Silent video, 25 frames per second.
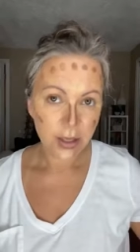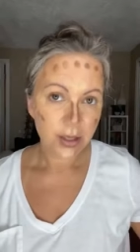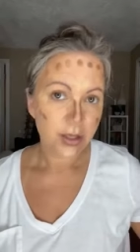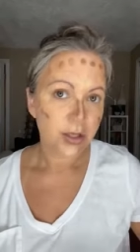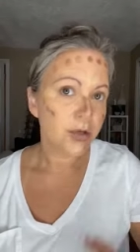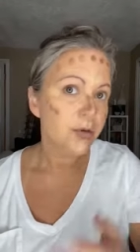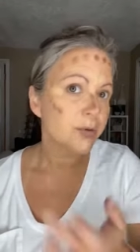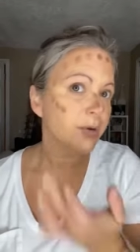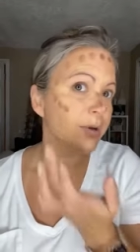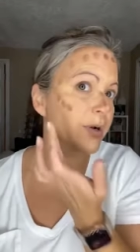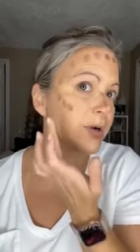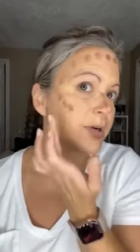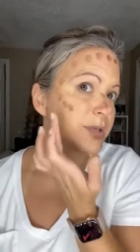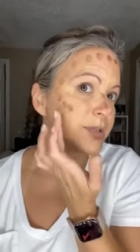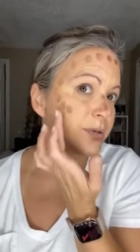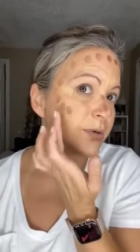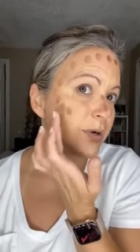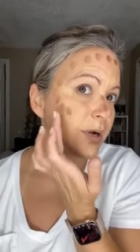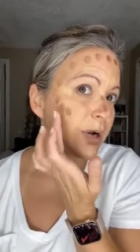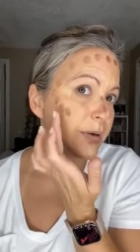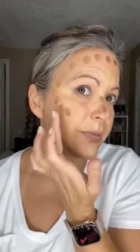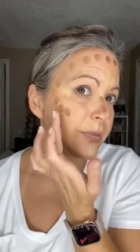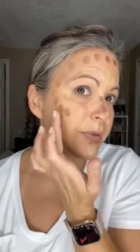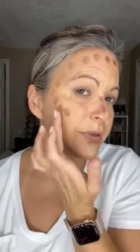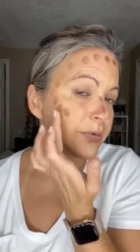You can also
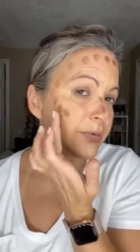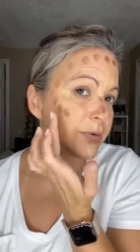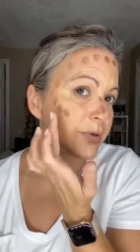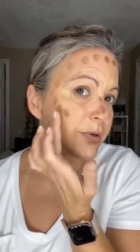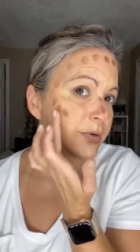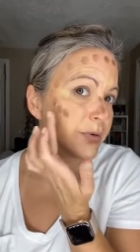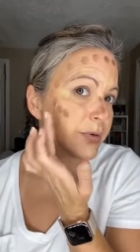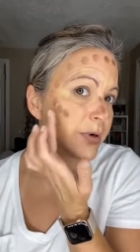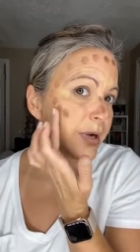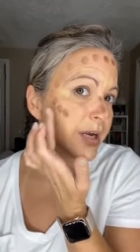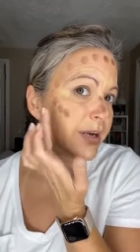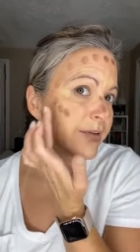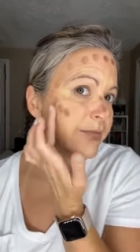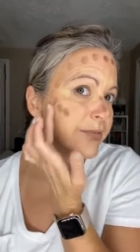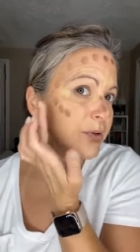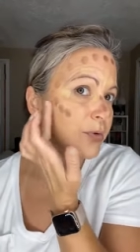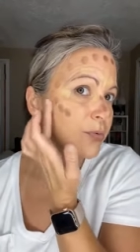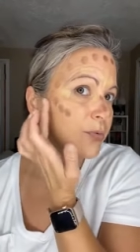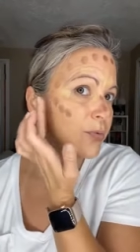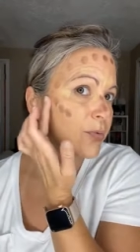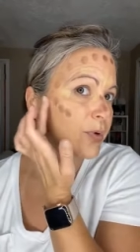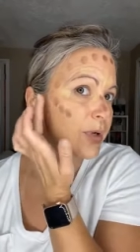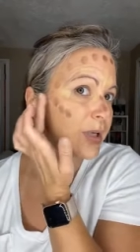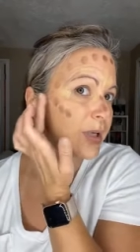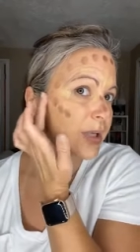come through, and if you
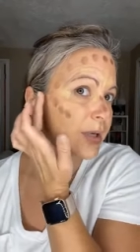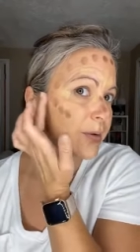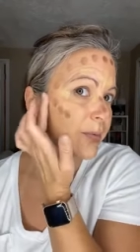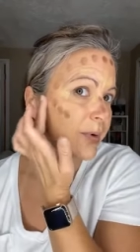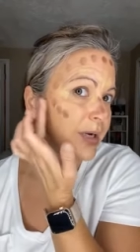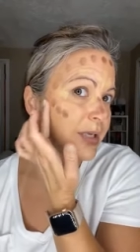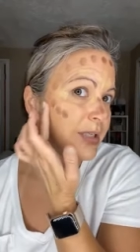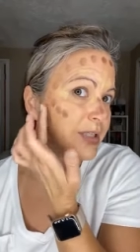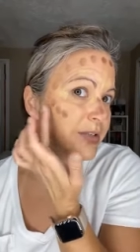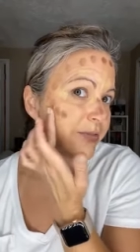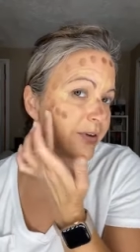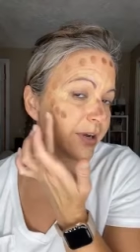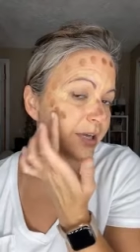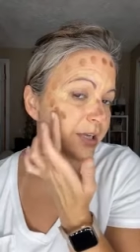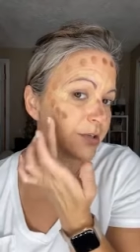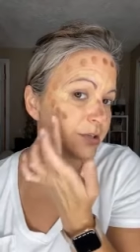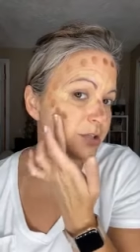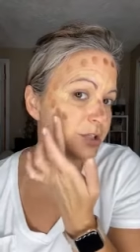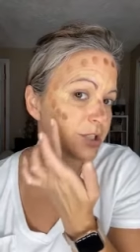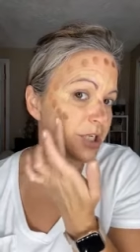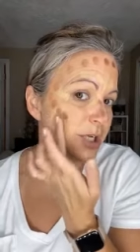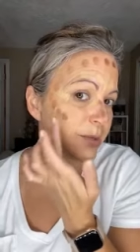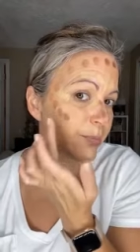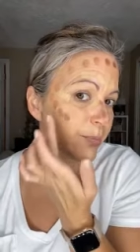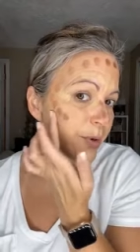really want to define your
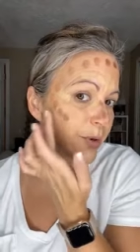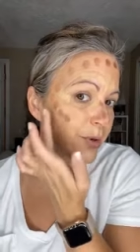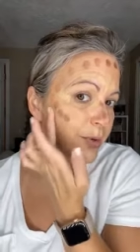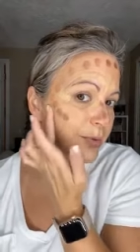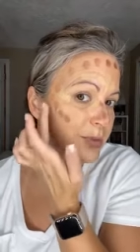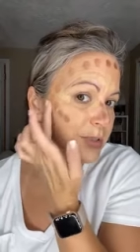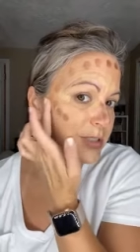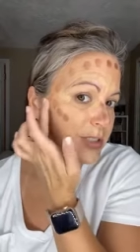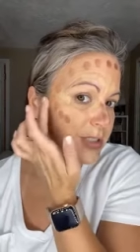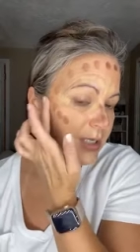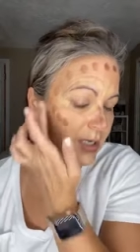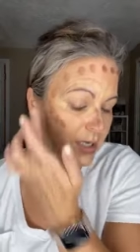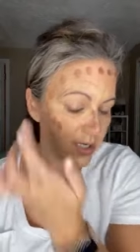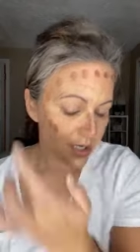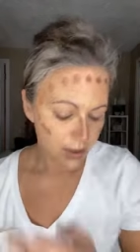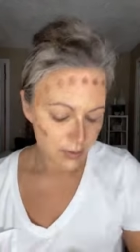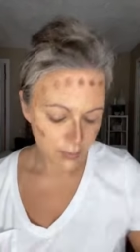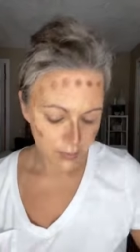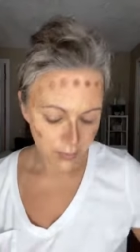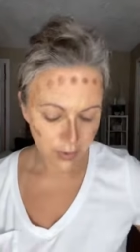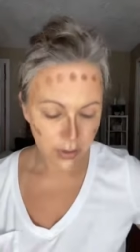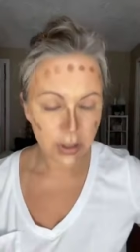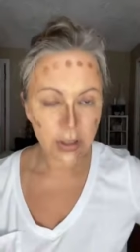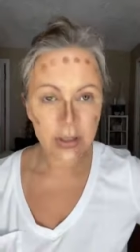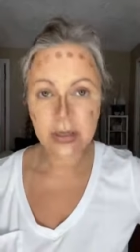cheekbones,
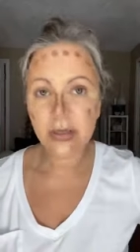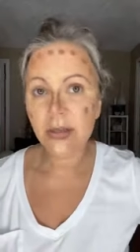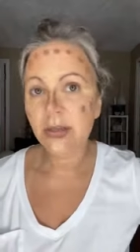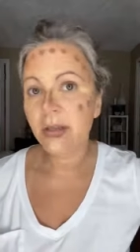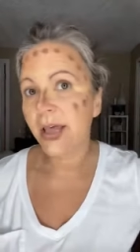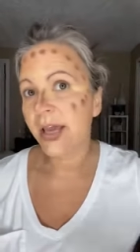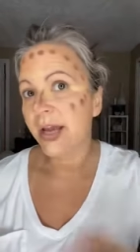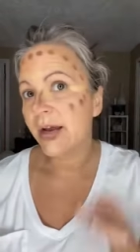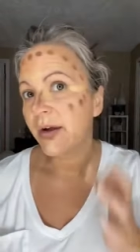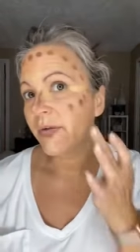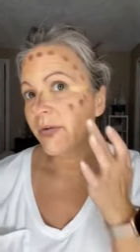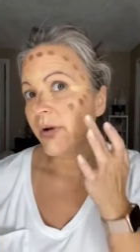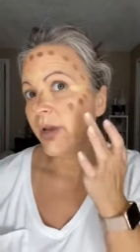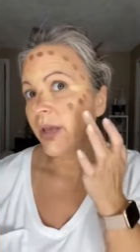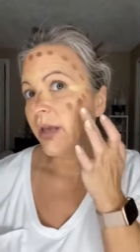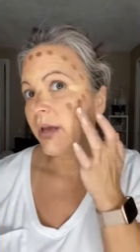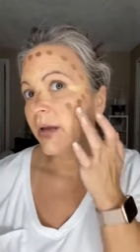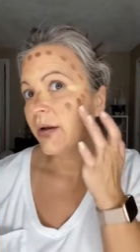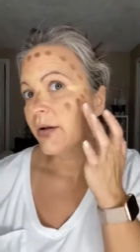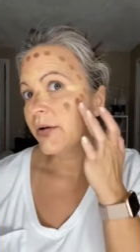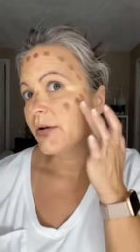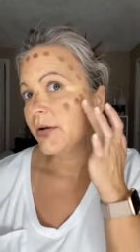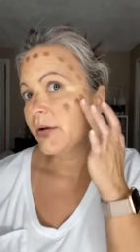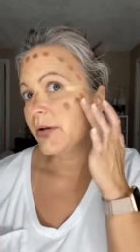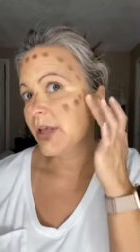put a little layer right
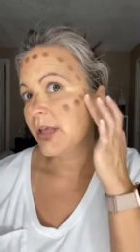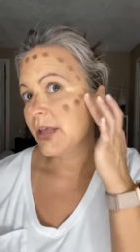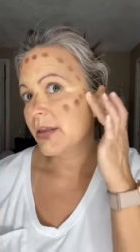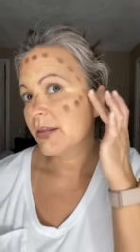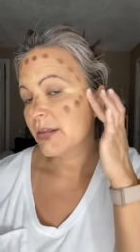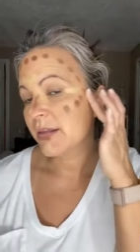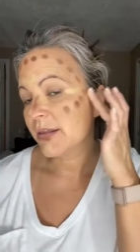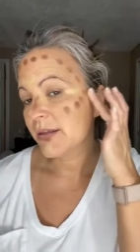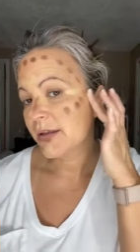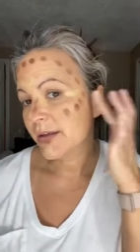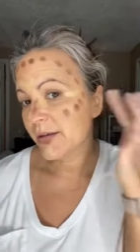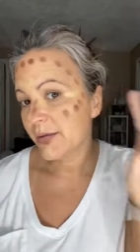here underneath.